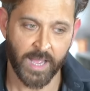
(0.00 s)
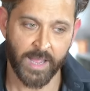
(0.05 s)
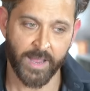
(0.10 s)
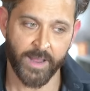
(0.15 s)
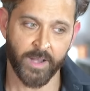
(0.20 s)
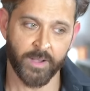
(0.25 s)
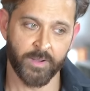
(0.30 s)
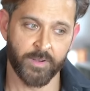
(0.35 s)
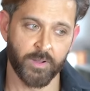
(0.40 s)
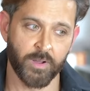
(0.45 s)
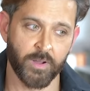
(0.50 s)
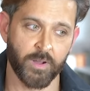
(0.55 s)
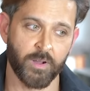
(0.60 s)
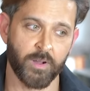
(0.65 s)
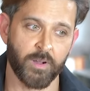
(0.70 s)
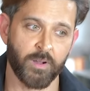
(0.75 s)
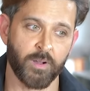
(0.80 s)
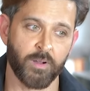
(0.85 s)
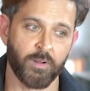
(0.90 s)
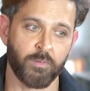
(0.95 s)
and
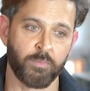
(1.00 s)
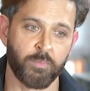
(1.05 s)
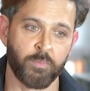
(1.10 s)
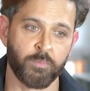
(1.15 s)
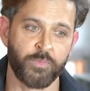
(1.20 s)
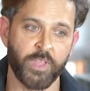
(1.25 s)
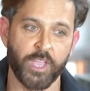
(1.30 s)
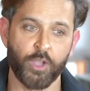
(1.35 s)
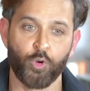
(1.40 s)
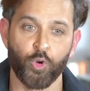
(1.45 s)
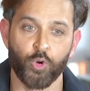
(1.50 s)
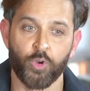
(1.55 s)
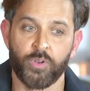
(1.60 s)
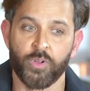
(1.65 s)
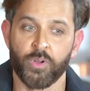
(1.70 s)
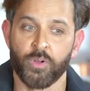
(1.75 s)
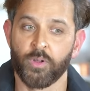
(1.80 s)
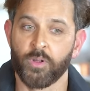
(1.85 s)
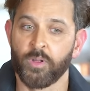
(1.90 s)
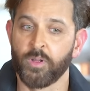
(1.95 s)
they
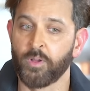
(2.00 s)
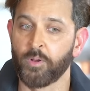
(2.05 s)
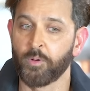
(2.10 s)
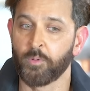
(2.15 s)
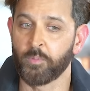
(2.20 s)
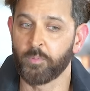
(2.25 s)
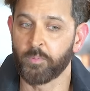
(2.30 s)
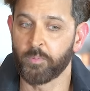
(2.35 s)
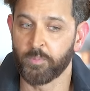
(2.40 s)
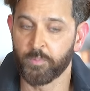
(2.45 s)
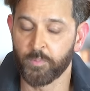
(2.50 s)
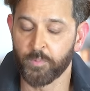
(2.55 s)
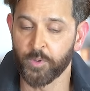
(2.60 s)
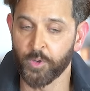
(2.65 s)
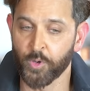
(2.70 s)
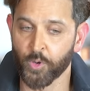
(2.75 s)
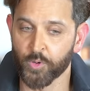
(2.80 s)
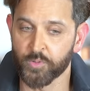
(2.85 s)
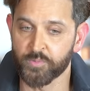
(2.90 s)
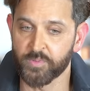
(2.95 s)
could,
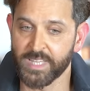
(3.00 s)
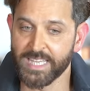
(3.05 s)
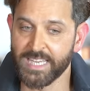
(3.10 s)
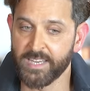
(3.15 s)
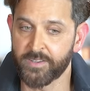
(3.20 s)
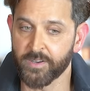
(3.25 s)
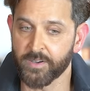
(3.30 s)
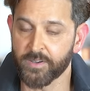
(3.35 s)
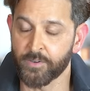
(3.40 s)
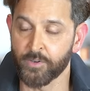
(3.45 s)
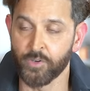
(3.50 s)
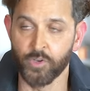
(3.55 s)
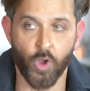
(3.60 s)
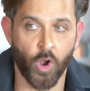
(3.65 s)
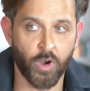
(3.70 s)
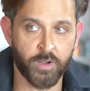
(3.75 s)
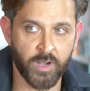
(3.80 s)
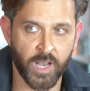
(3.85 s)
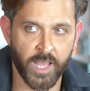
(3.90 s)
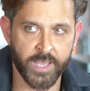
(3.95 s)
you know, eat it,
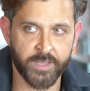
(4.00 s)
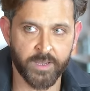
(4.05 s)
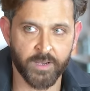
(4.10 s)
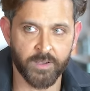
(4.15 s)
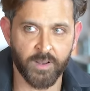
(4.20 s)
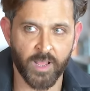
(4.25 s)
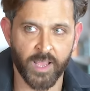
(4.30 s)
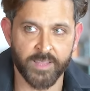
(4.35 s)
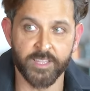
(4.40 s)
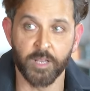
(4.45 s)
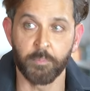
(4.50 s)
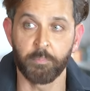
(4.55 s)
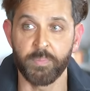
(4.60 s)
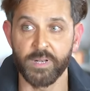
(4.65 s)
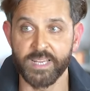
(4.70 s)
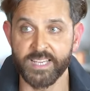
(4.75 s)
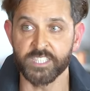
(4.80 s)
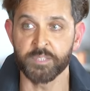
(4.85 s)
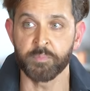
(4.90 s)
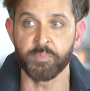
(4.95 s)
not like it, and then
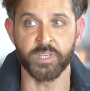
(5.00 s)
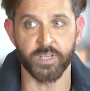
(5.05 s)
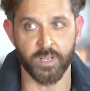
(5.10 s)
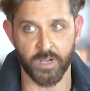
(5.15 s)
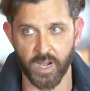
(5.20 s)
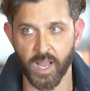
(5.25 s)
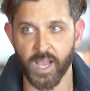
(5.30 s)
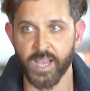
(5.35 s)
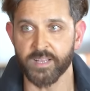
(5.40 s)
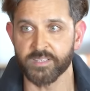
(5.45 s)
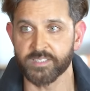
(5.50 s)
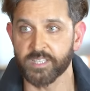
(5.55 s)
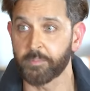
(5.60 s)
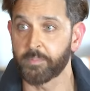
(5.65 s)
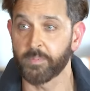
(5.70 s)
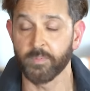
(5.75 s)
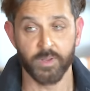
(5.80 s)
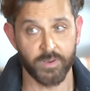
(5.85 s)
please me and lie and say,